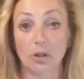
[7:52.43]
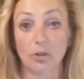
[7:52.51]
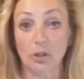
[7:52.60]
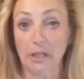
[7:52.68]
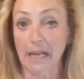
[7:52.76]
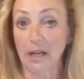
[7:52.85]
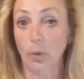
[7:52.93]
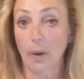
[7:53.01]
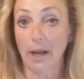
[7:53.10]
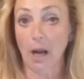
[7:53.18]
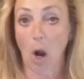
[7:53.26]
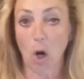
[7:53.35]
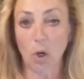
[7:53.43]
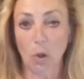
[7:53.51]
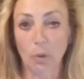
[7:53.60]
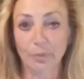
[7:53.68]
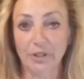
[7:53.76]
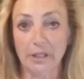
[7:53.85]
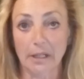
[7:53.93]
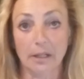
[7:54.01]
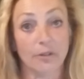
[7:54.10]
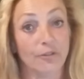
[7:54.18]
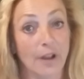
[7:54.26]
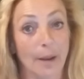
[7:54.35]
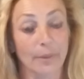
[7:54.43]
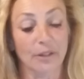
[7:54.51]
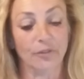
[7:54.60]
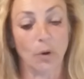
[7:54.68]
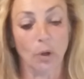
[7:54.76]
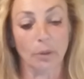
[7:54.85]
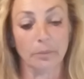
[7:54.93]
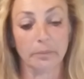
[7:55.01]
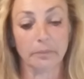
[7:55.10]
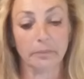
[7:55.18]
to take away our homesteaded family farm.